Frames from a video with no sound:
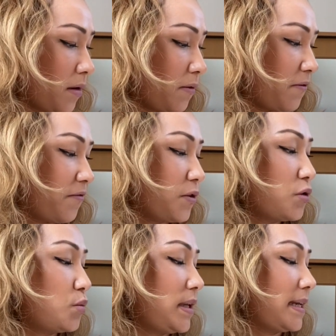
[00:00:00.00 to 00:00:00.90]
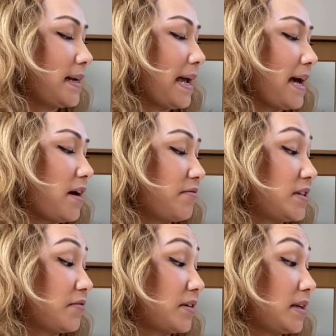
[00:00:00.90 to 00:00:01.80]
Food, we can have
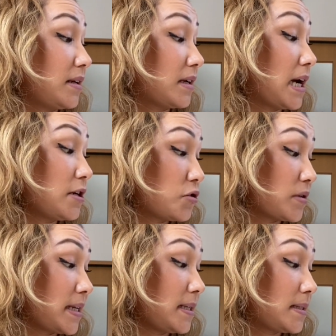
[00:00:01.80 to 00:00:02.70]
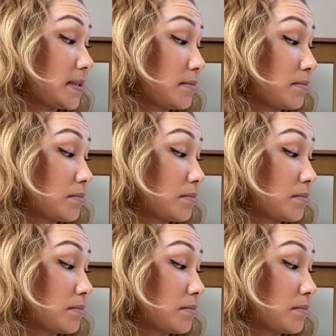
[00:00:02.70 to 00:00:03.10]
different countries